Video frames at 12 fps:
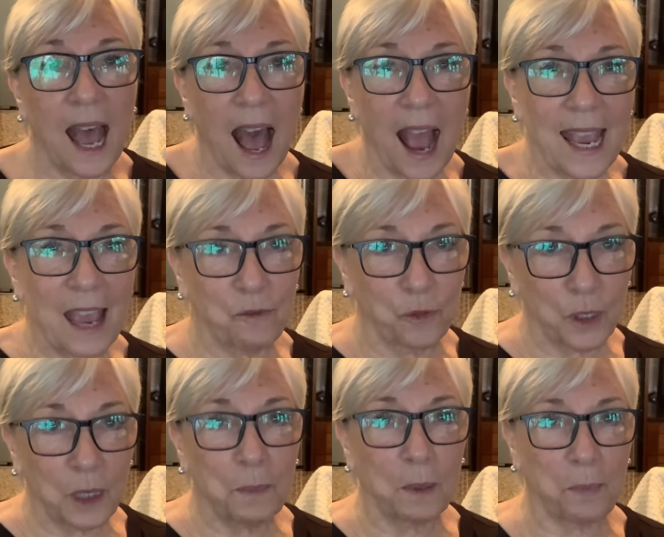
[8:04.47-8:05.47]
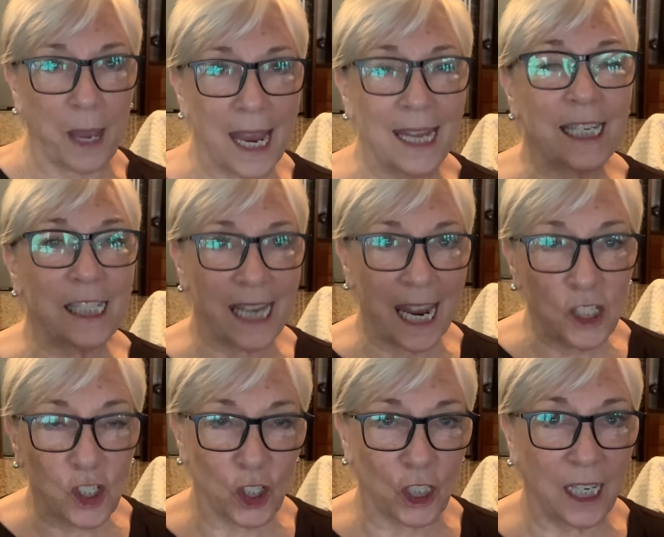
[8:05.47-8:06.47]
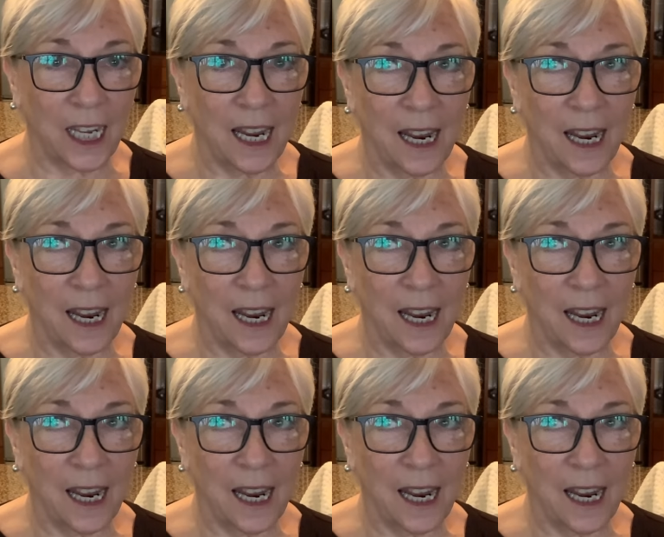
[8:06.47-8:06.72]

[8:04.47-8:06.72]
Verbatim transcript: I have really been paying attention